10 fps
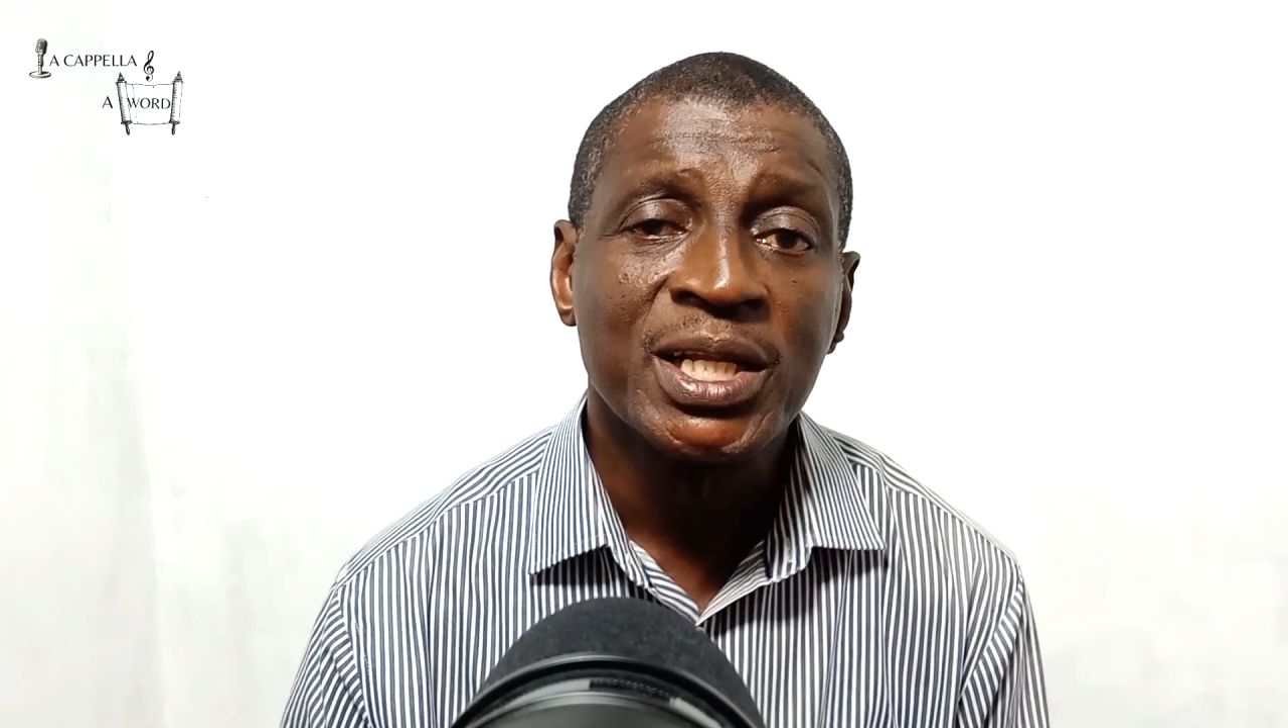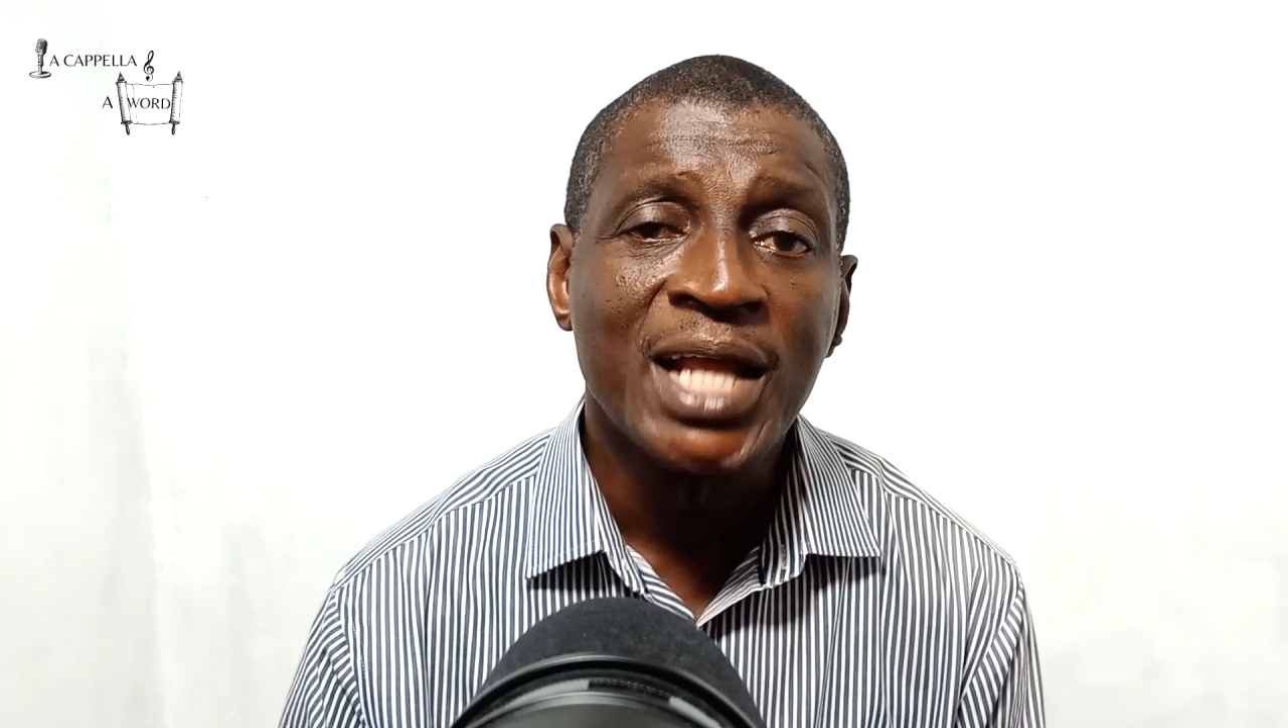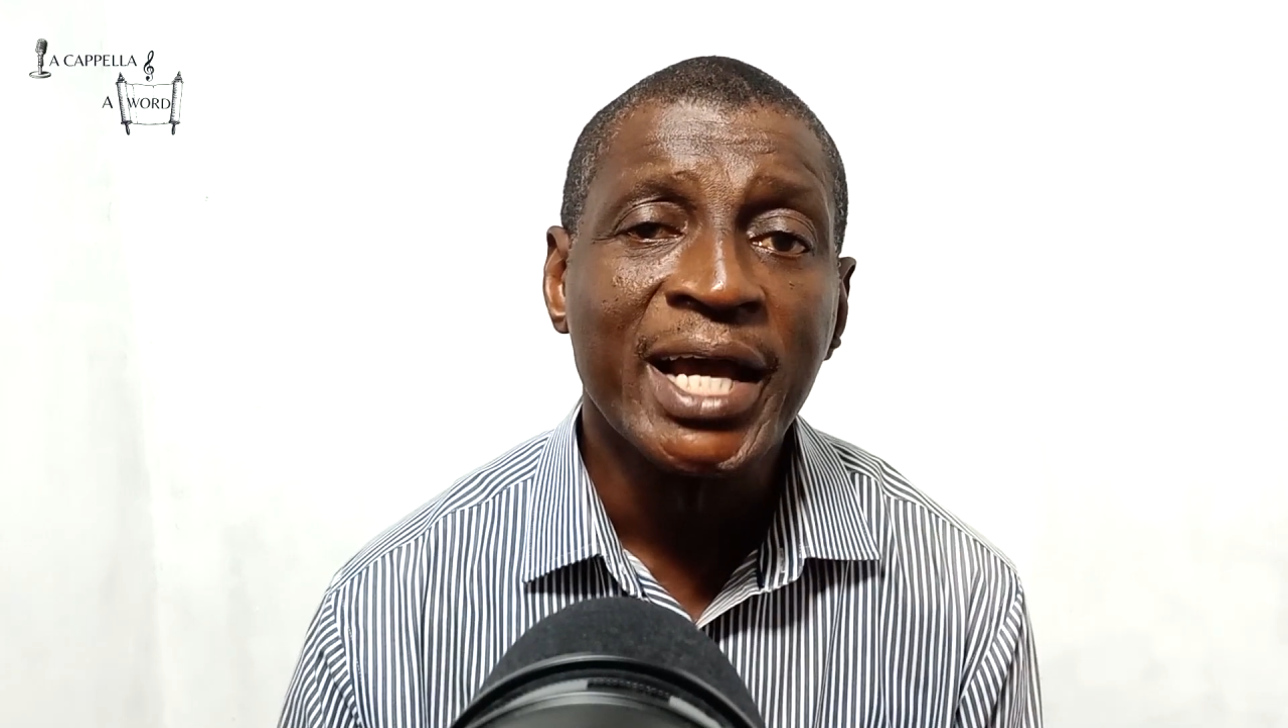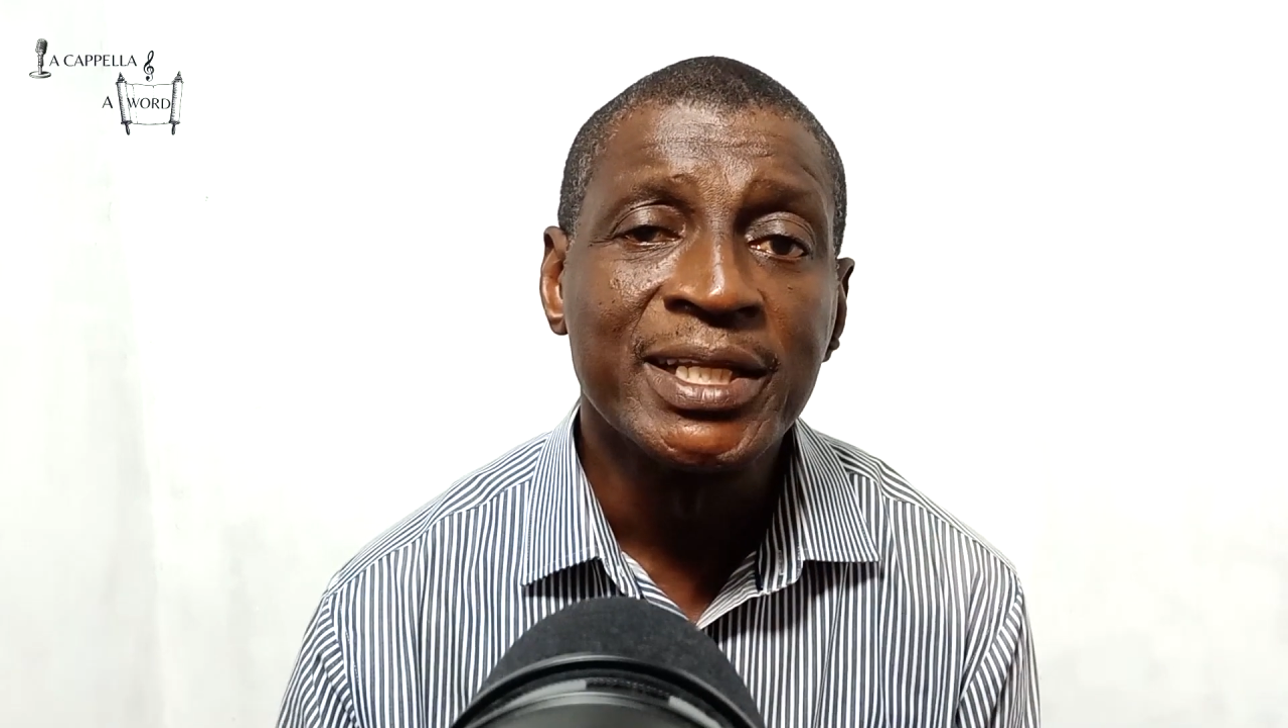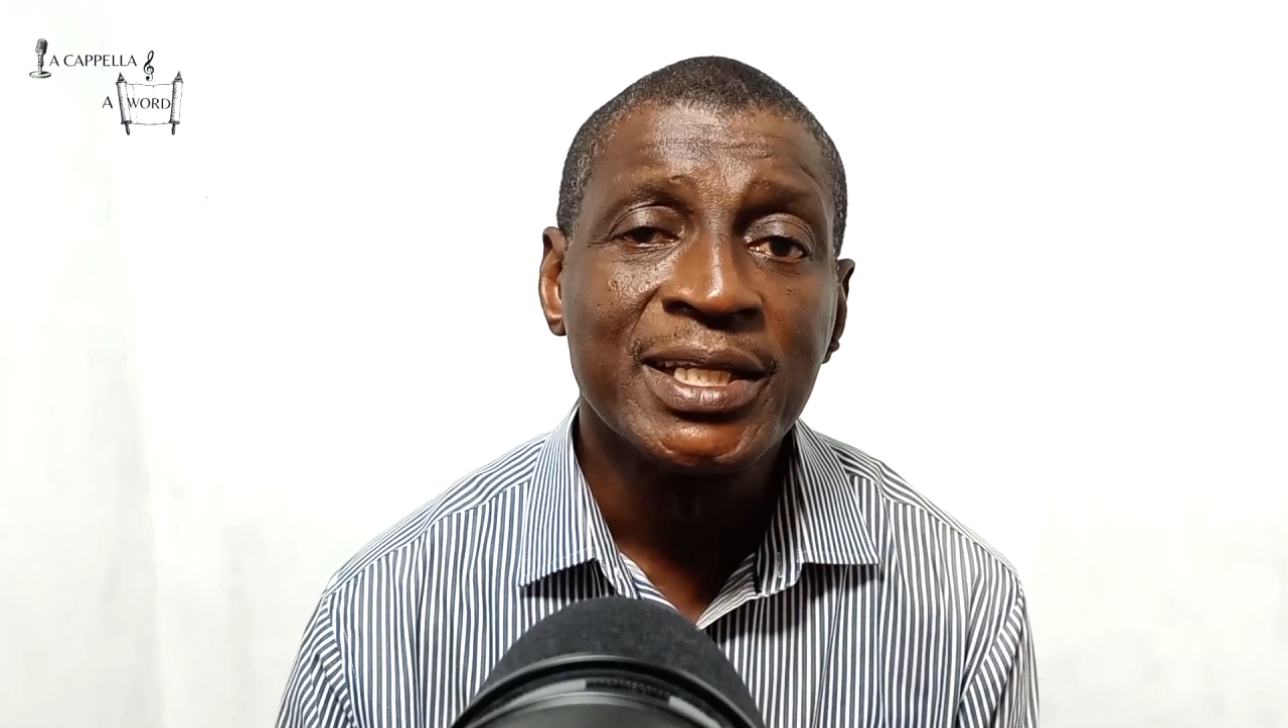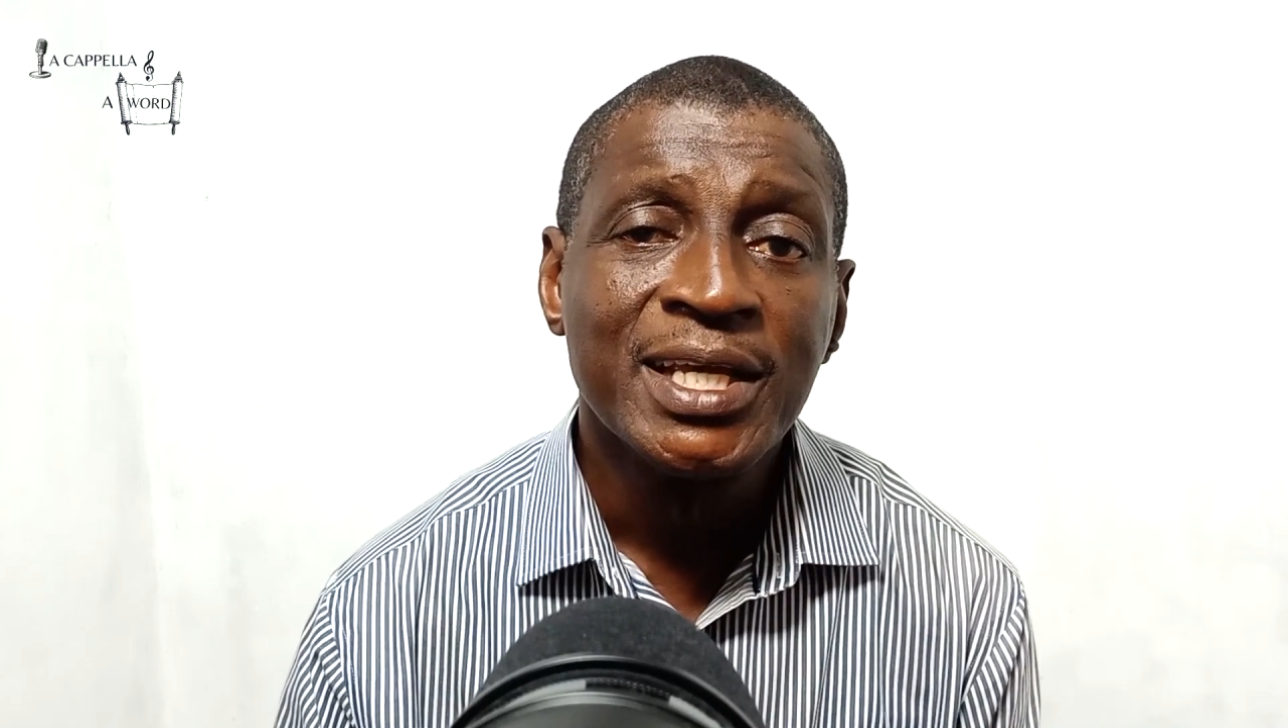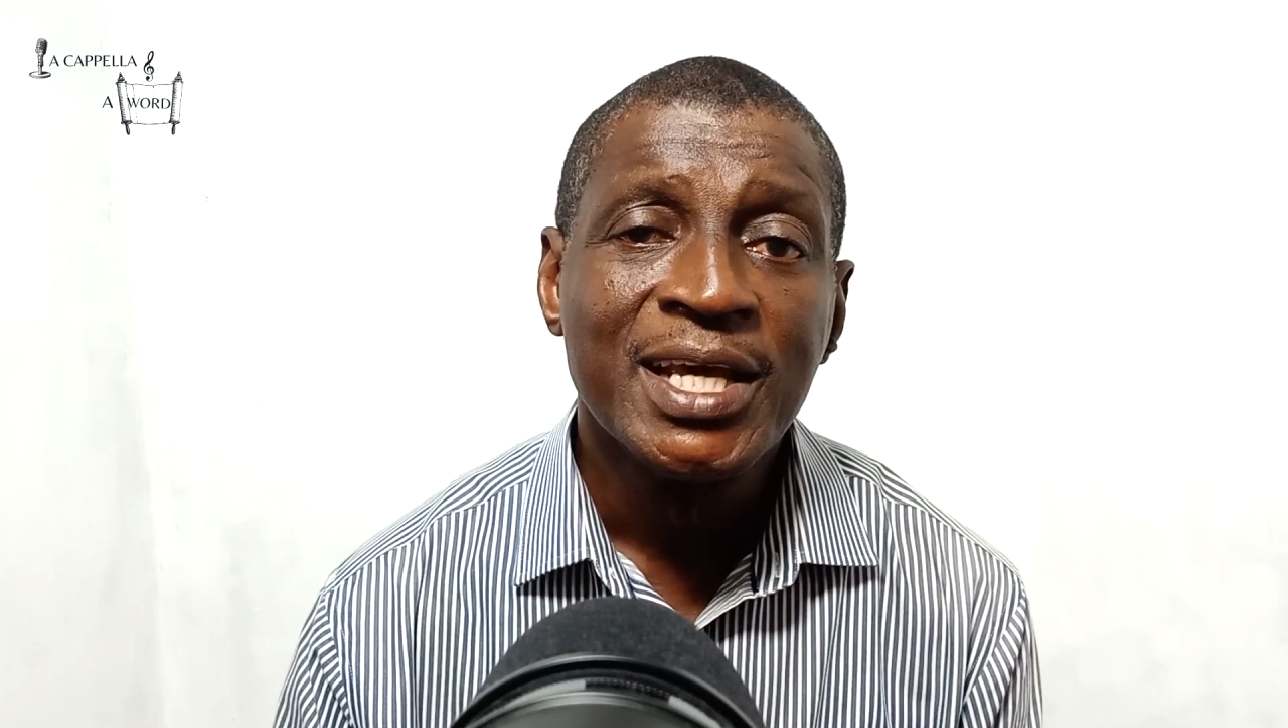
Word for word: line.